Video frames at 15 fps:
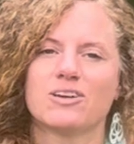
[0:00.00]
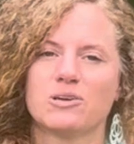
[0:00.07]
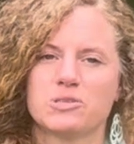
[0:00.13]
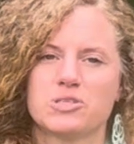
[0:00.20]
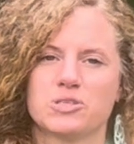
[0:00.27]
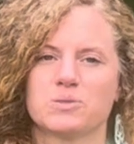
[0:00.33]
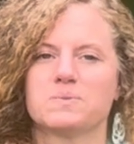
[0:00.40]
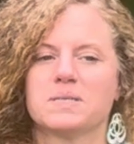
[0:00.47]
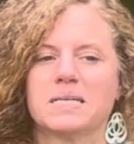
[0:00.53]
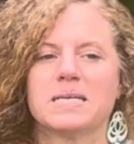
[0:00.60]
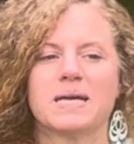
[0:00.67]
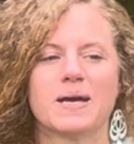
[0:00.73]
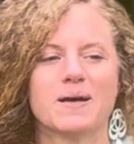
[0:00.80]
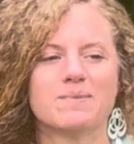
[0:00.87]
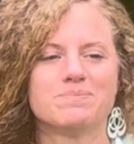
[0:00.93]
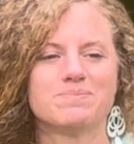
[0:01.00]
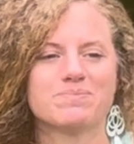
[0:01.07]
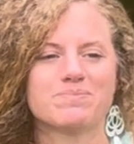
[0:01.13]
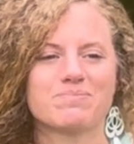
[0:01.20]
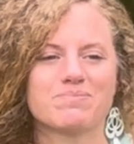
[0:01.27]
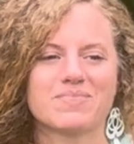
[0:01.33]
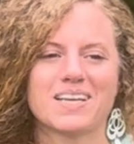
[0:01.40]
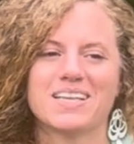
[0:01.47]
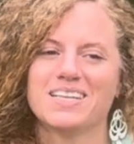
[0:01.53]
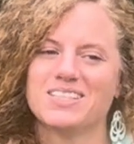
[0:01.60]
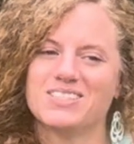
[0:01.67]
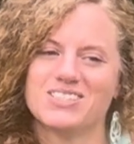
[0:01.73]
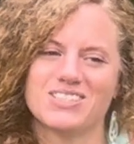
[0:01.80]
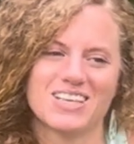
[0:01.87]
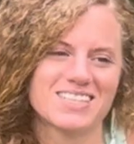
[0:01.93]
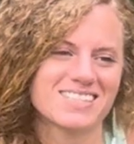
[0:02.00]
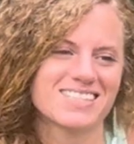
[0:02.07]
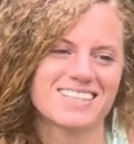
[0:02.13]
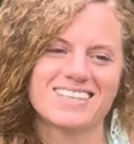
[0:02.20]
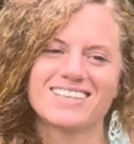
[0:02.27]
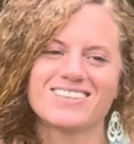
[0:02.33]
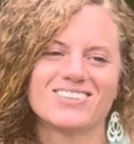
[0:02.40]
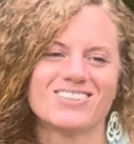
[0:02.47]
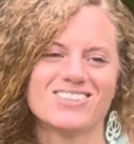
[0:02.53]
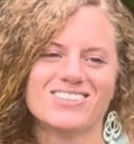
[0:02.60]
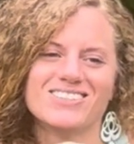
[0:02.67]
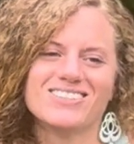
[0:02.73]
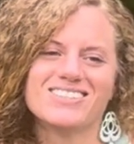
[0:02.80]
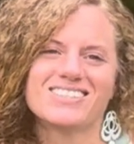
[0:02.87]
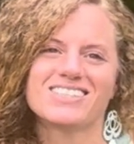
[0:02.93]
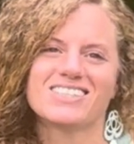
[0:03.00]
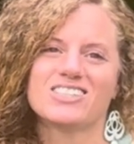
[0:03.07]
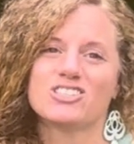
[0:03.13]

Costa Rica. Jessica Cruz,